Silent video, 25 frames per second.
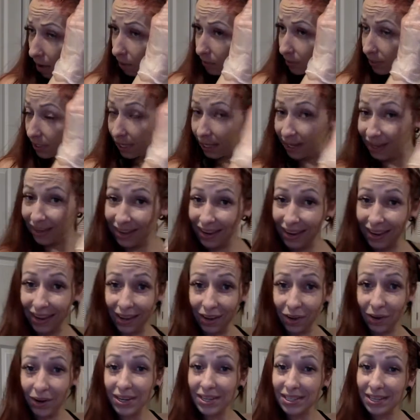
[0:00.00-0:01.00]
was like
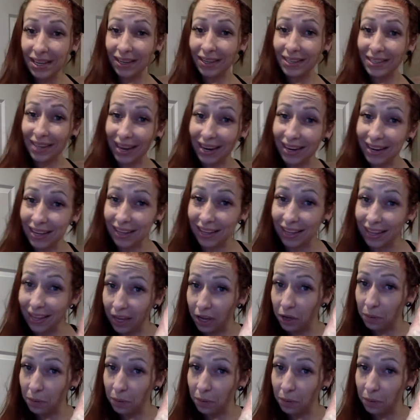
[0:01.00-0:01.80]
getting crazy anxiety like